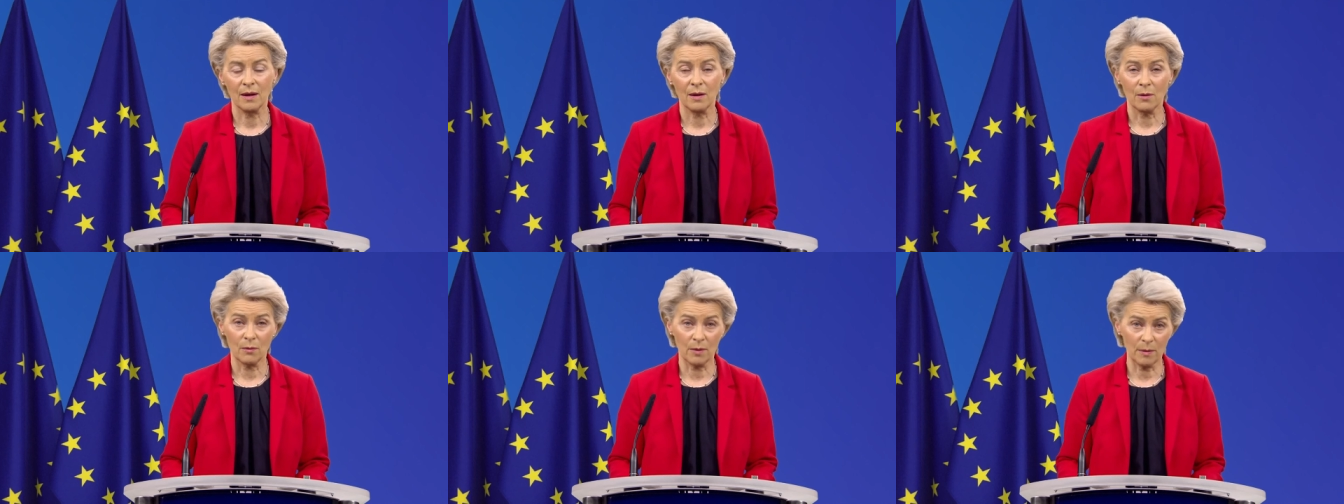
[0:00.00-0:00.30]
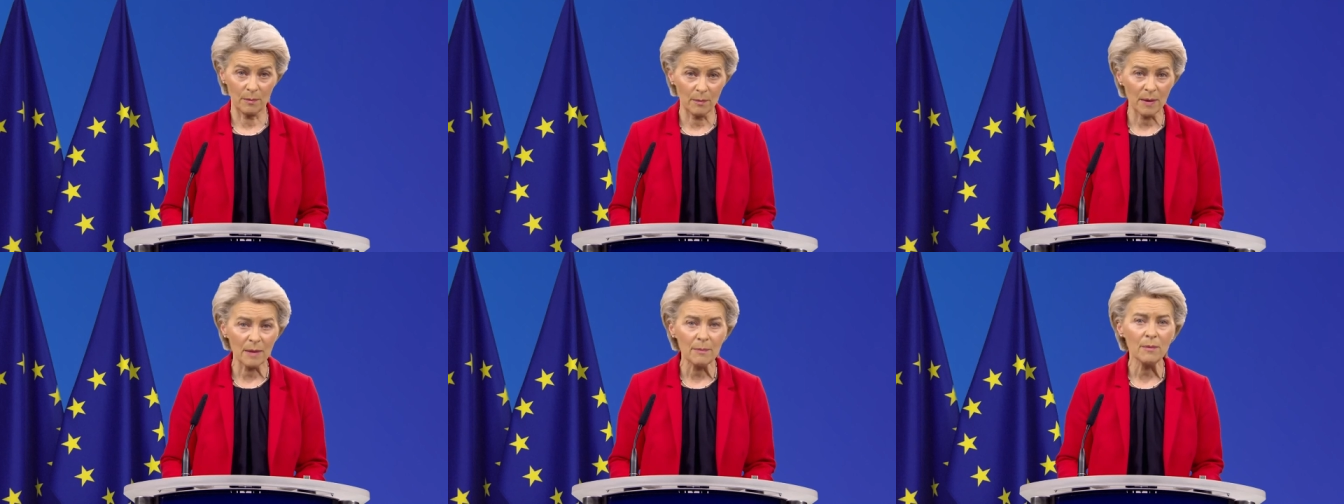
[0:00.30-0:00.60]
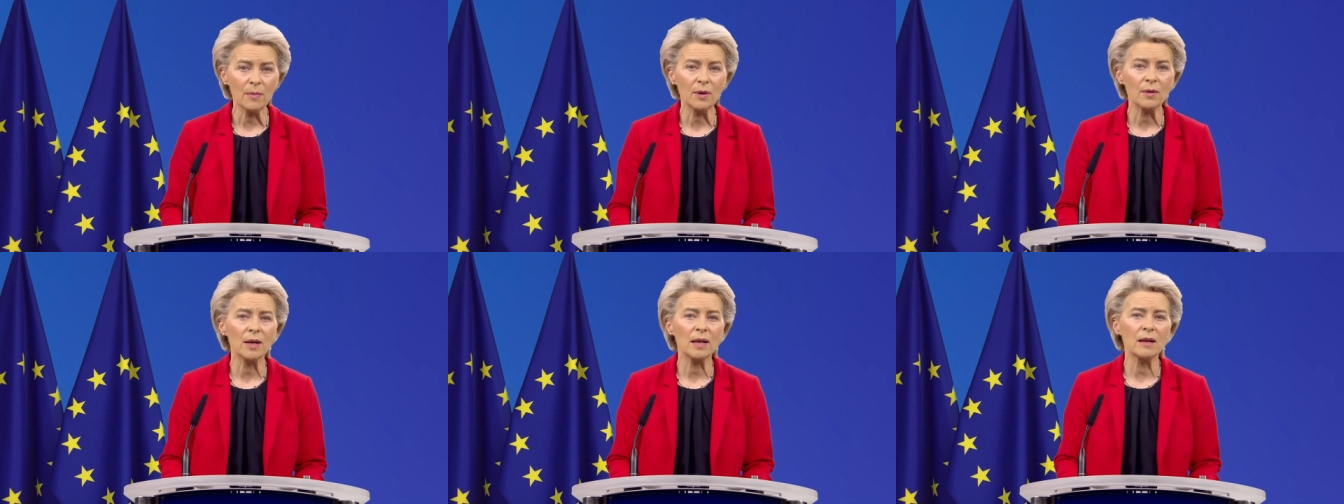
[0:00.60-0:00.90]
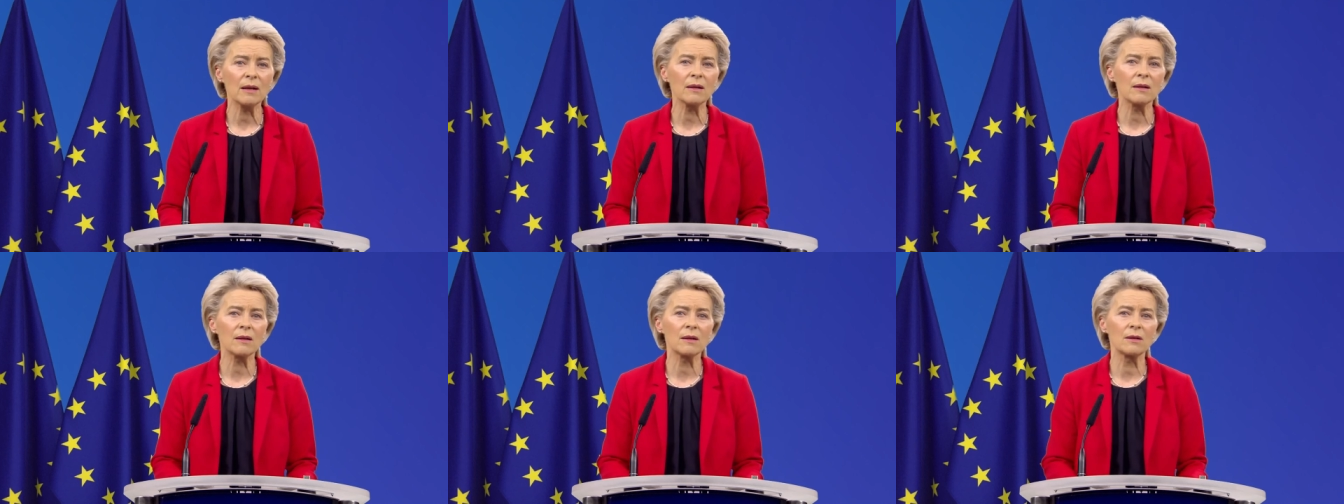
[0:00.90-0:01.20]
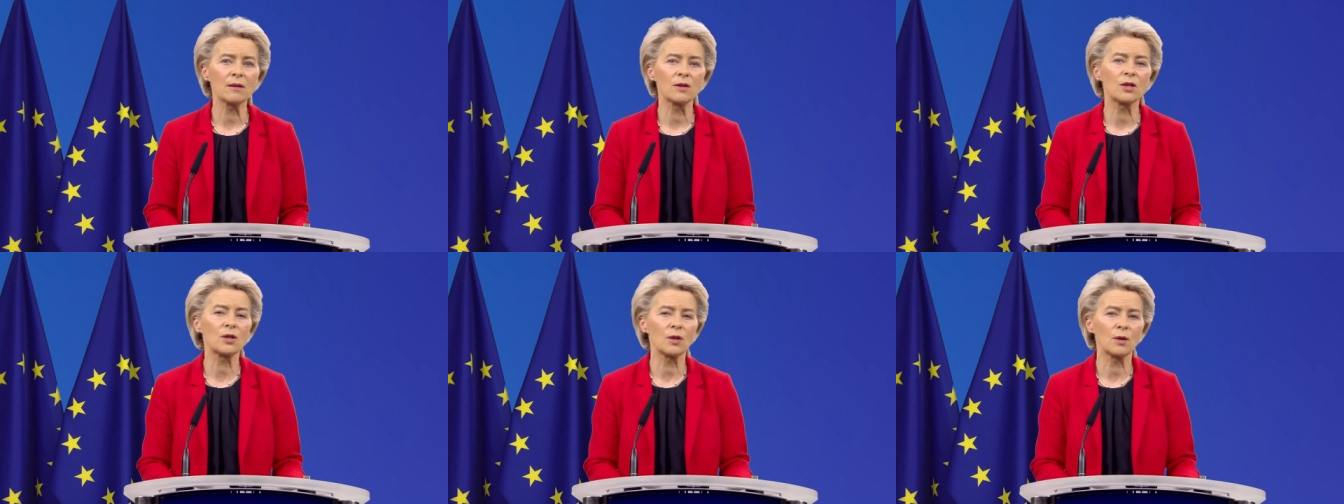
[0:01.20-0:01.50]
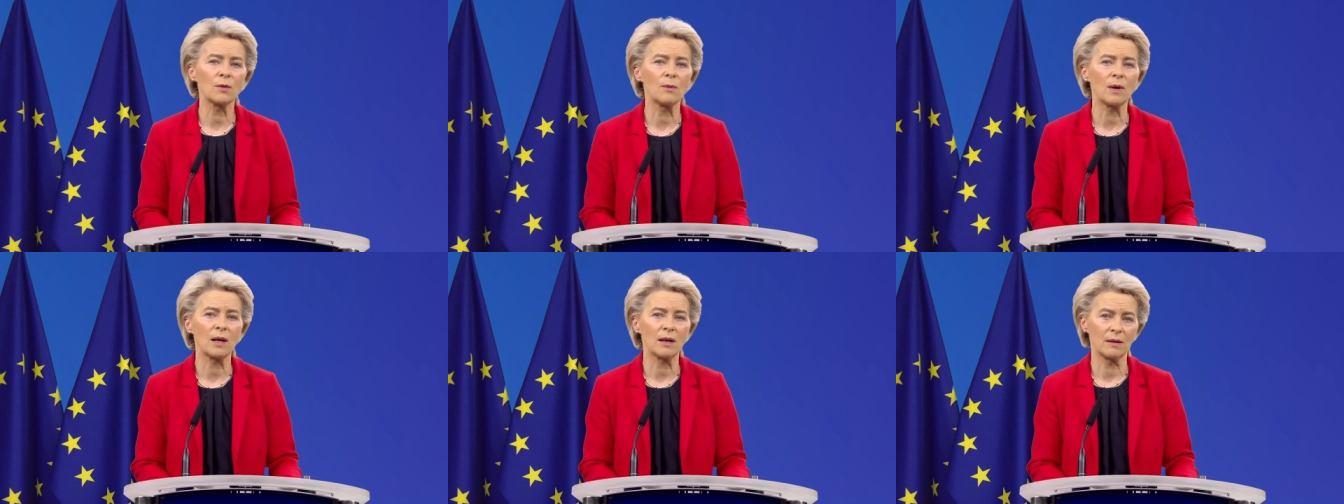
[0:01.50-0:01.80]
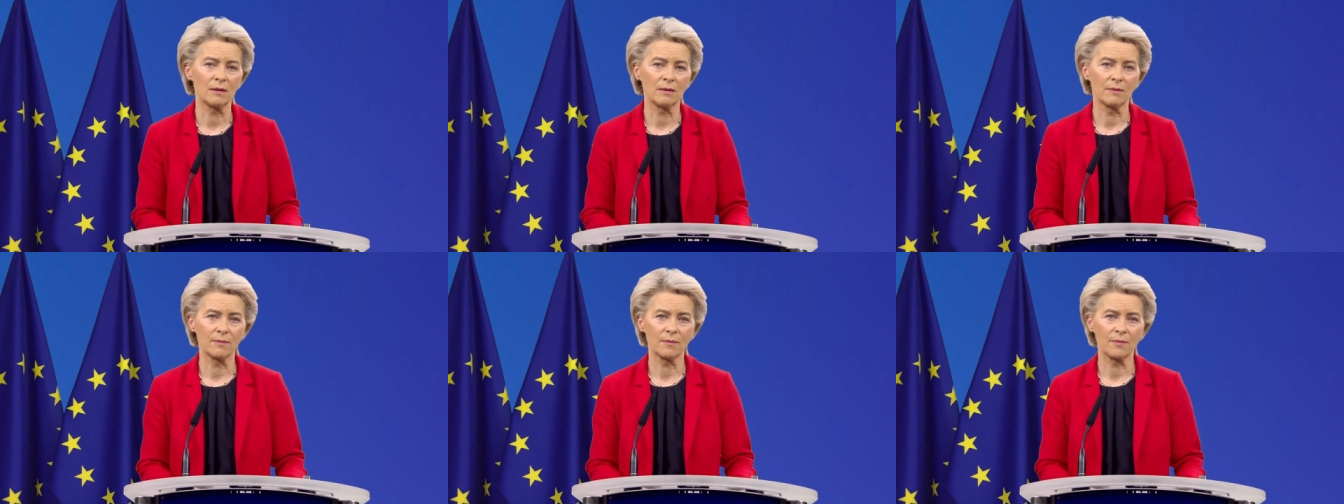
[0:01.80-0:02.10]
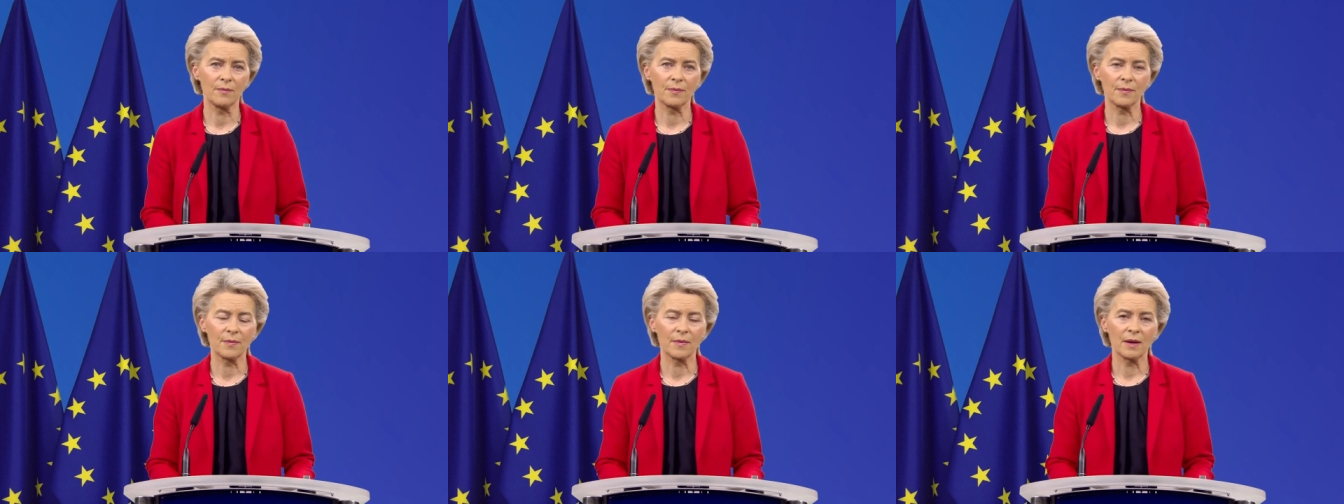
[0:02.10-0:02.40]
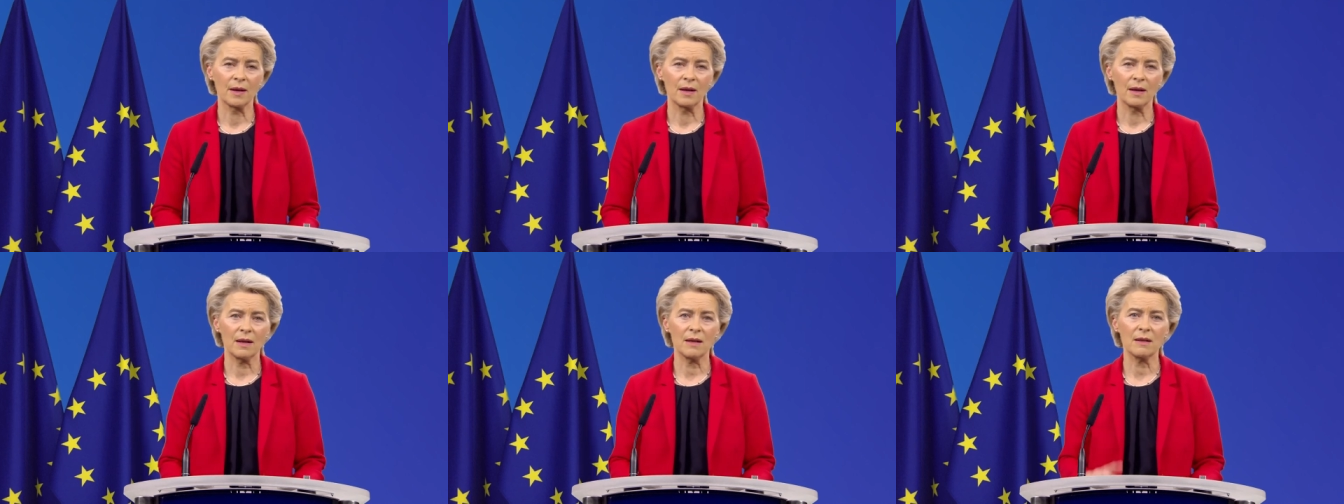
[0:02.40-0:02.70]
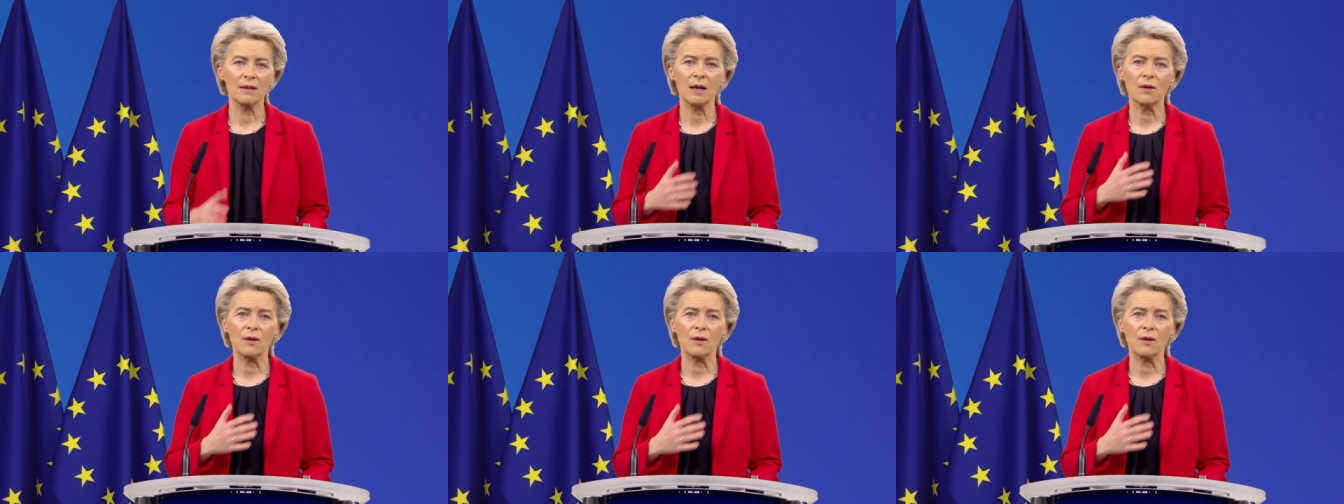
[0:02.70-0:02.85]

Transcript: Remembering the Shoah is